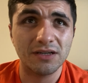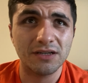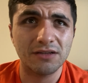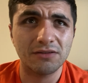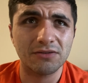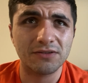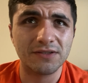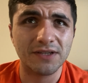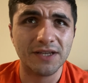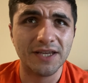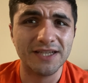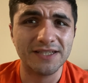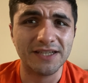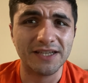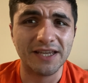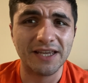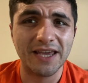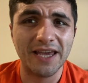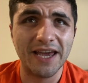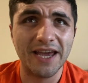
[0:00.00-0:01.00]
It looks like he has a
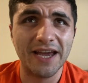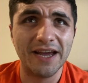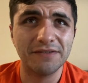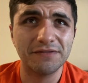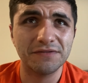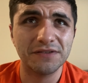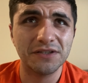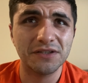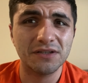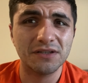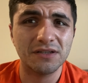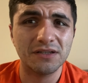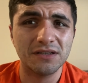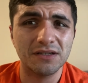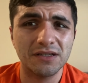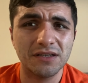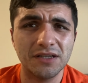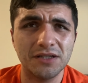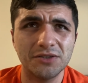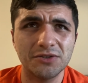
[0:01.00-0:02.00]
calf
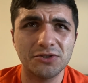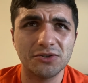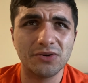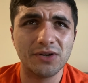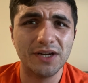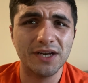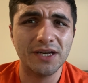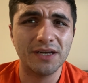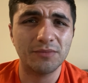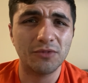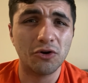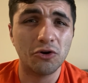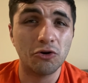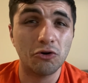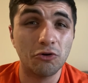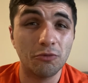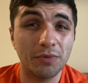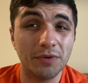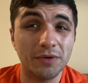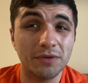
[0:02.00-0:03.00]
injury, and
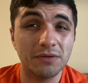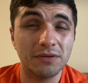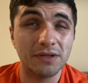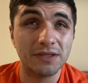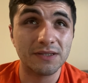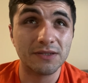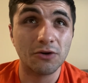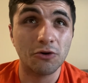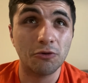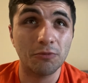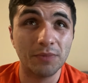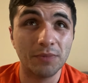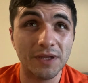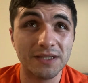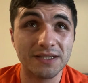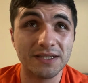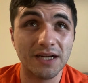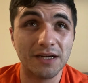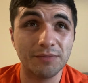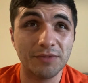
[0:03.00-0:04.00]
let's hope
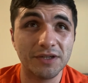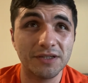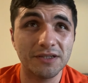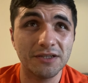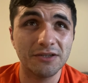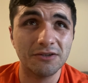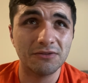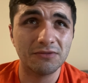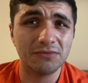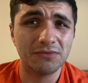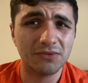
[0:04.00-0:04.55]
that's not a big deal.